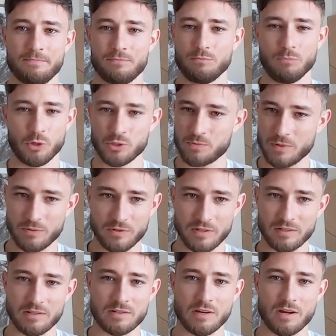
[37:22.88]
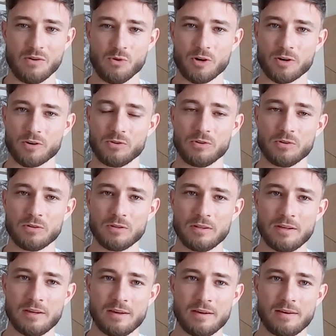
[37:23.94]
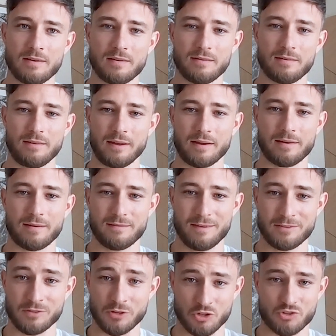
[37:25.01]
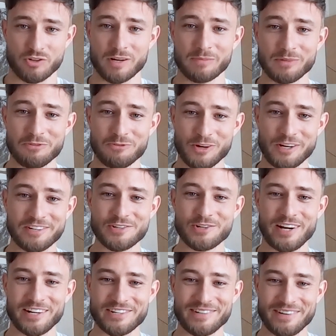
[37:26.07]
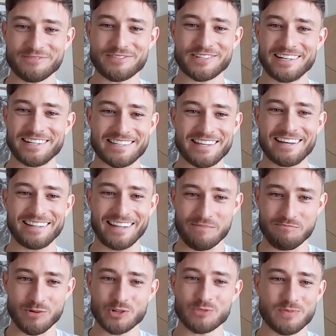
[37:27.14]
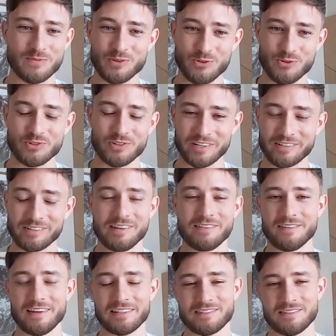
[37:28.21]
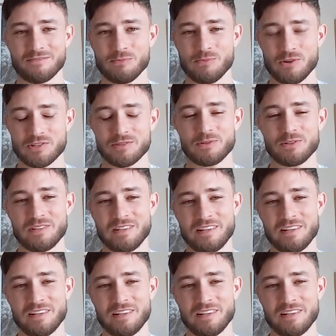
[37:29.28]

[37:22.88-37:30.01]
Most people think this can't work at all. Like, it's extremely fringe. I should emphasize that. Like, most people do not agree that that's even possible.